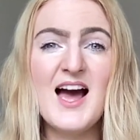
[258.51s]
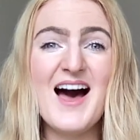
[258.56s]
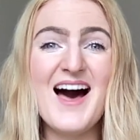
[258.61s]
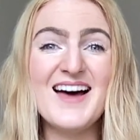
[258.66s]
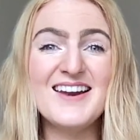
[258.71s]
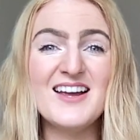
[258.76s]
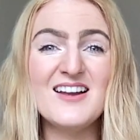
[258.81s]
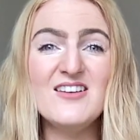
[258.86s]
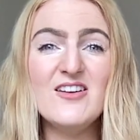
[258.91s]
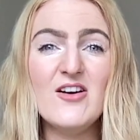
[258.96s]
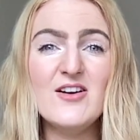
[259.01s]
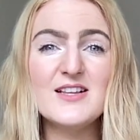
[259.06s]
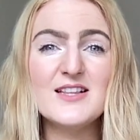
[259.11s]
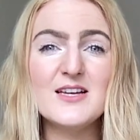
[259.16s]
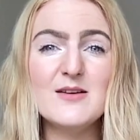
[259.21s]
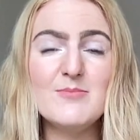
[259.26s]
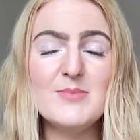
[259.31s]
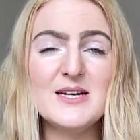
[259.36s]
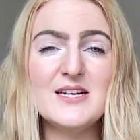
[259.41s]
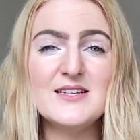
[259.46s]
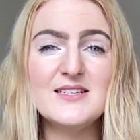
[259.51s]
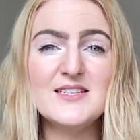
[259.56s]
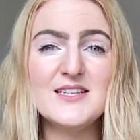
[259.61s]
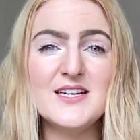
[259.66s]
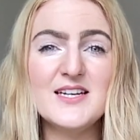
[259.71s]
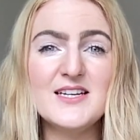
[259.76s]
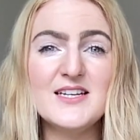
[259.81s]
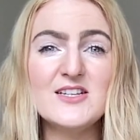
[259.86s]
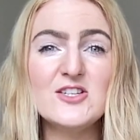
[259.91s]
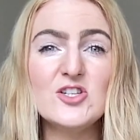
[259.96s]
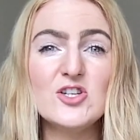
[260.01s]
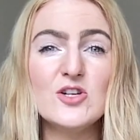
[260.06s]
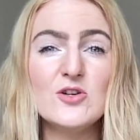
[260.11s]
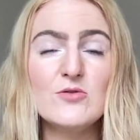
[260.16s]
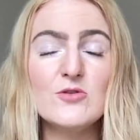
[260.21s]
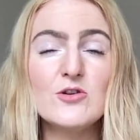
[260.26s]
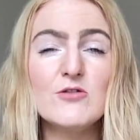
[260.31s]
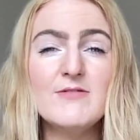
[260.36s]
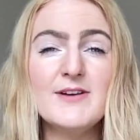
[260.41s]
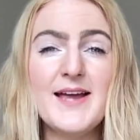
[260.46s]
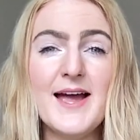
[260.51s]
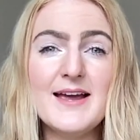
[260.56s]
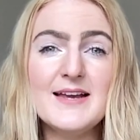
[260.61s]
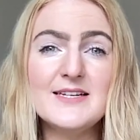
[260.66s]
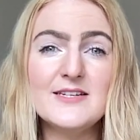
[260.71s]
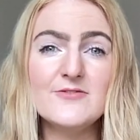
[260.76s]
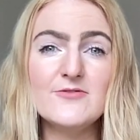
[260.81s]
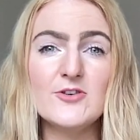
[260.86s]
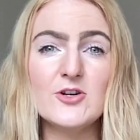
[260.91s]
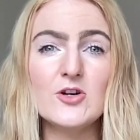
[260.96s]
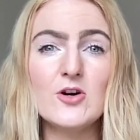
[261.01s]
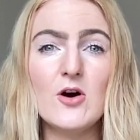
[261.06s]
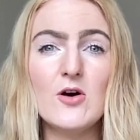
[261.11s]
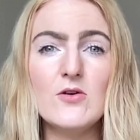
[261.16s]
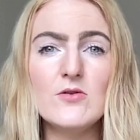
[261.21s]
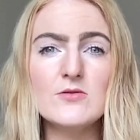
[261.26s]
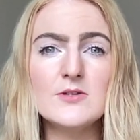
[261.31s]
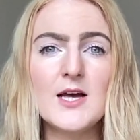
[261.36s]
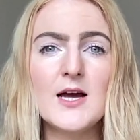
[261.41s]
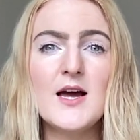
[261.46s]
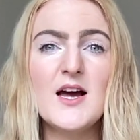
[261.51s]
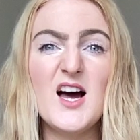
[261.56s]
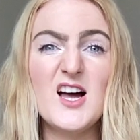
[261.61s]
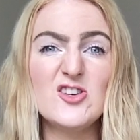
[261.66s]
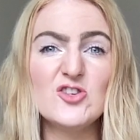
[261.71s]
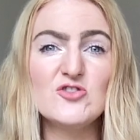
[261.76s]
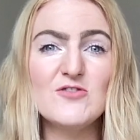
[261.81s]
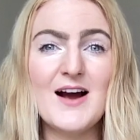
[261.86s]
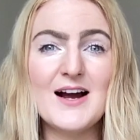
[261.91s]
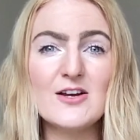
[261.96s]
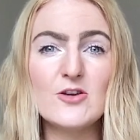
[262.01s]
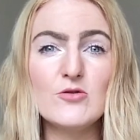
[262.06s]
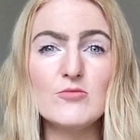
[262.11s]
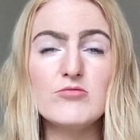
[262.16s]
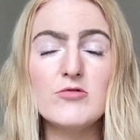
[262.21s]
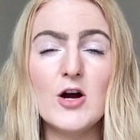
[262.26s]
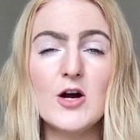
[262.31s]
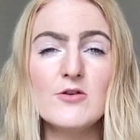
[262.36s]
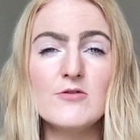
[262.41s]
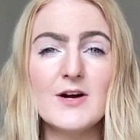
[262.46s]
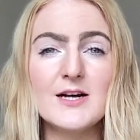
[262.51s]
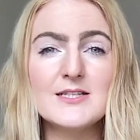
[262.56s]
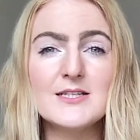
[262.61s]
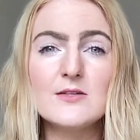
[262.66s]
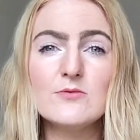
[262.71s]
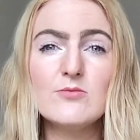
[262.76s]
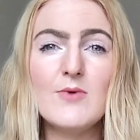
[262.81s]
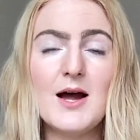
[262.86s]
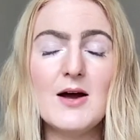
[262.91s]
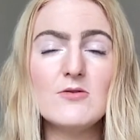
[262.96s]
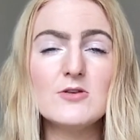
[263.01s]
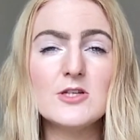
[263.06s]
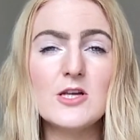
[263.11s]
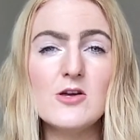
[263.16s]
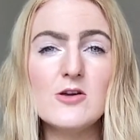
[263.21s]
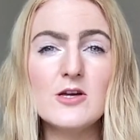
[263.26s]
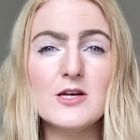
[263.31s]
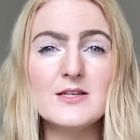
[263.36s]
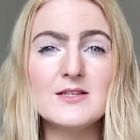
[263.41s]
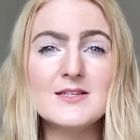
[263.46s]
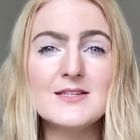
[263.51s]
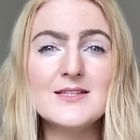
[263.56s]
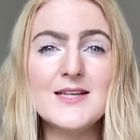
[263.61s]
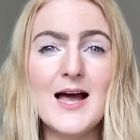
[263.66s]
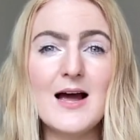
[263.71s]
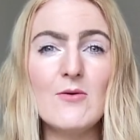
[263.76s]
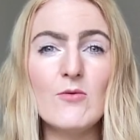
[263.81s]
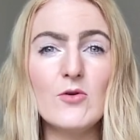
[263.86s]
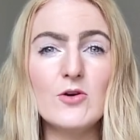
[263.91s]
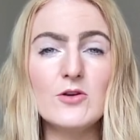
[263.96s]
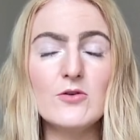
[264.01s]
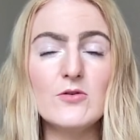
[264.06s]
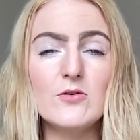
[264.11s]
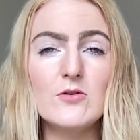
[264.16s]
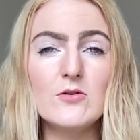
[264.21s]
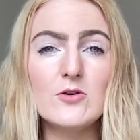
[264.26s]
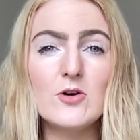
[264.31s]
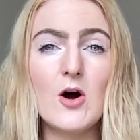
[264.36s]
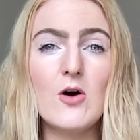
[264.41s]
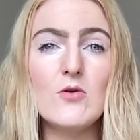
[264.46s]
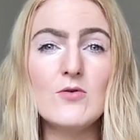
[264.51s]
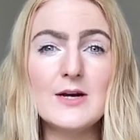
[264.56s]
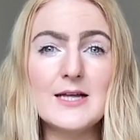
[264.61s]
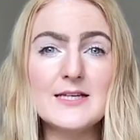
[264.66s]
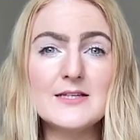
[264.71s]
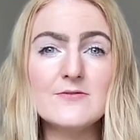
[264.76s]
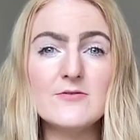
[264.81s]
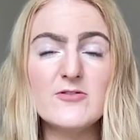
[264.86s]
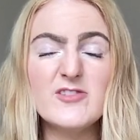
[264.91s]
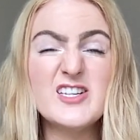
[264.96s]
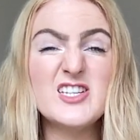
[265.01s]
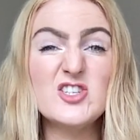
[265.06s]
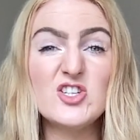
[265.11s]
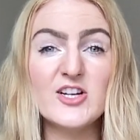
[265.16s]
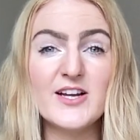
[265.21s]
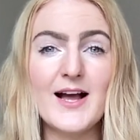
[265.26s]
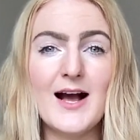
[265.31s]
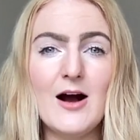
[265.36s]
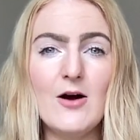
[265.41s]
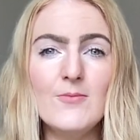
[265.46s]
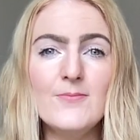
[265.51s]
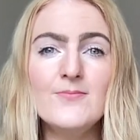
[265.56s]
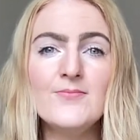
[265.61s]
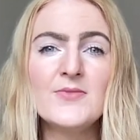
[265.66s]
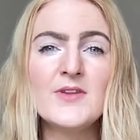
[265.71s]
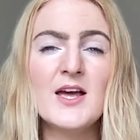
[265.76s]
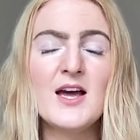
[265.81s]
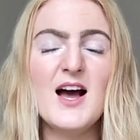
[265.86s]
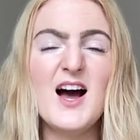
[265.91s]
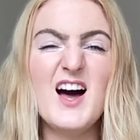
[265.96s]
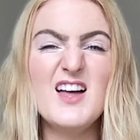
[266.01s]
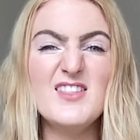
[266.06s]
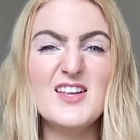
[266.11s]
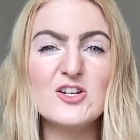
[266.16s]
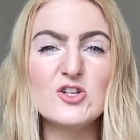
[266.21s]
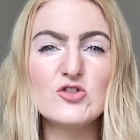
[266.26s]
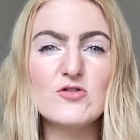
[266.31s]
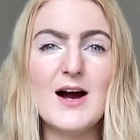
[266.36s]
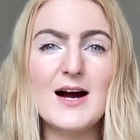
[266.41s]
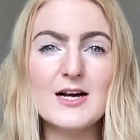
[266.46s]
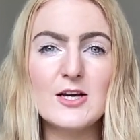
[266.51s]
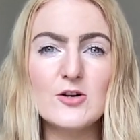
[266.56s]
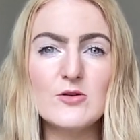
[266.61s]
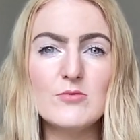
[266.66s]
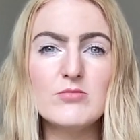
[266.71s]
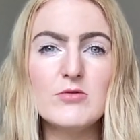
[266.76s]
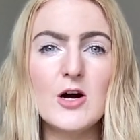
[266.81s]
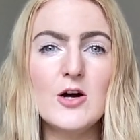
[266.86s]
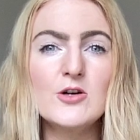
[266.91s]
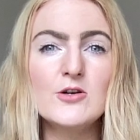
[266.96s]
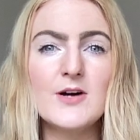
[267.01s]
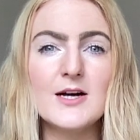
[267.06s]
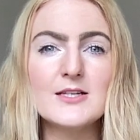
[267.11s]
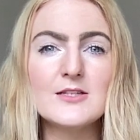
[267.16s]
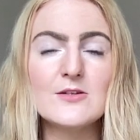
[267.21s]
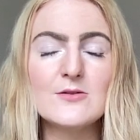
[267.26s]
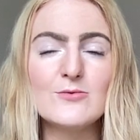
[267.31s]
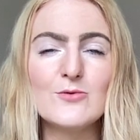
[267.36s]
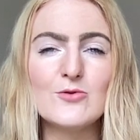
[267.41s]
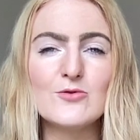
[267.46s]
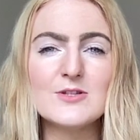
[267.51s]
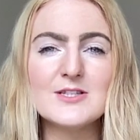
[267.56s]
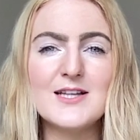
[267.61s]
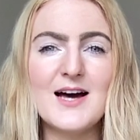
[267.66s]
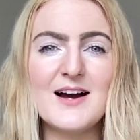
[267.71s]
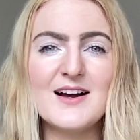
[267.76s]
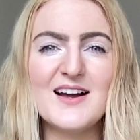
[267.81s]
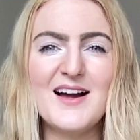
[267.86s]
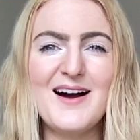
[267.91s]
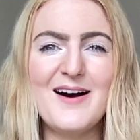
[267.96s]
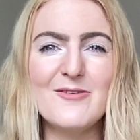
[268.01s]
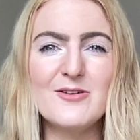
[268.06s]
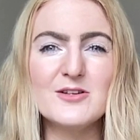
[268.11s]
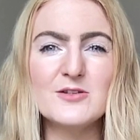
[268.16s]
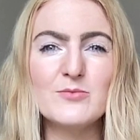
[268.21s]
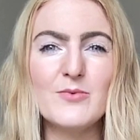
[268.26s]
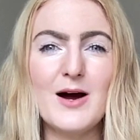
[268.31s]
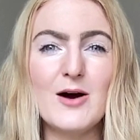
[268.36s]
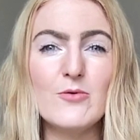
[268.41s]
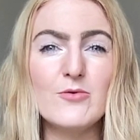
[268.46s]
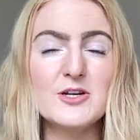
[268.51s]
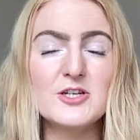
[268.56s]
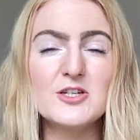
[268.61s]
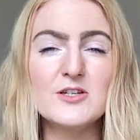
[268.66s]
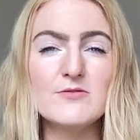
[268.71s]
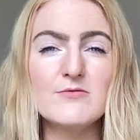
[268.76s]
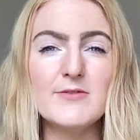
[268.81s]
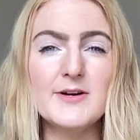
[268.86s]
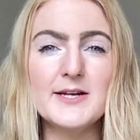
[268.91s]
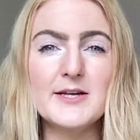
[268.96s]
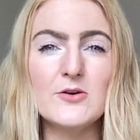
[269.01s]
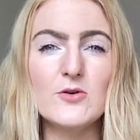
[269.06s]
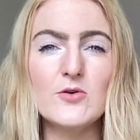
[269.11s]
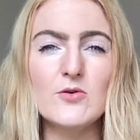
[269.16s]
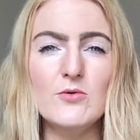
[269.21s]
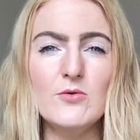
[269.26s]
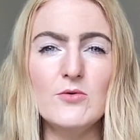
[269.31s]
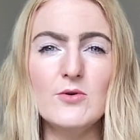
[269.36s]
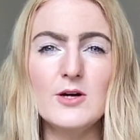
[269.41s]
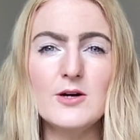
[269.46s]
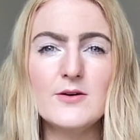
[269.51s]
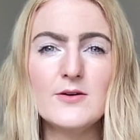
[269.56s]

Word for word: And I like the ability to create different goals and track your progress as well. So you can set what your goal is for each account and then track your progress towards that account as well, which is really cool.